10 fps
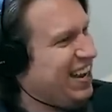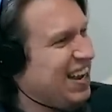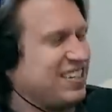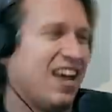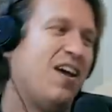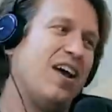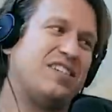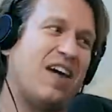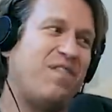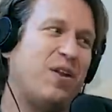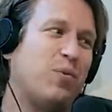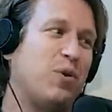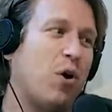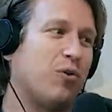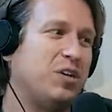It's like, it's that feeling when you
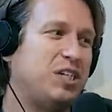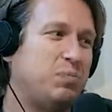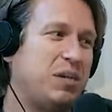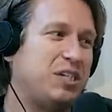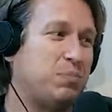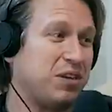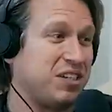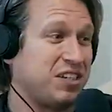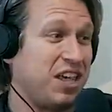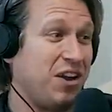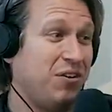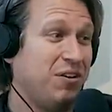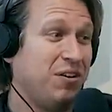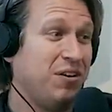want a Reese's Pieces, but it's a Skittle.